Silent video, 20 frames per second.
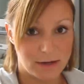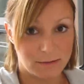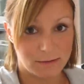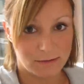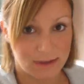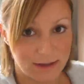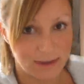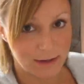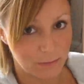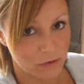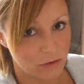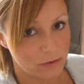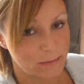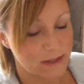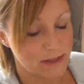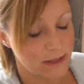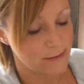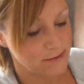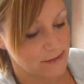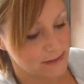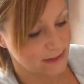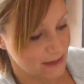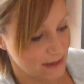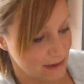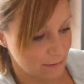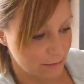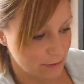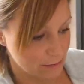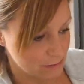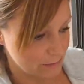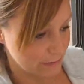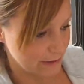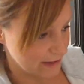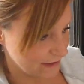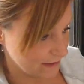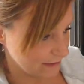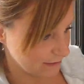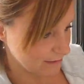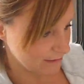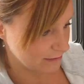don't think I'm going to be using it
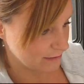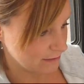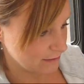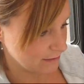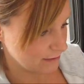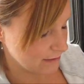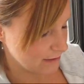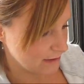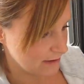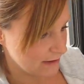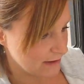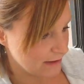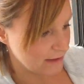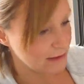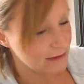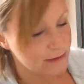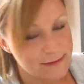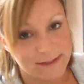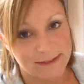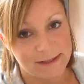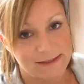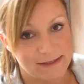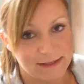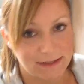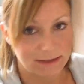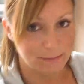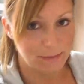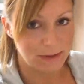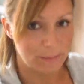probably till it's a little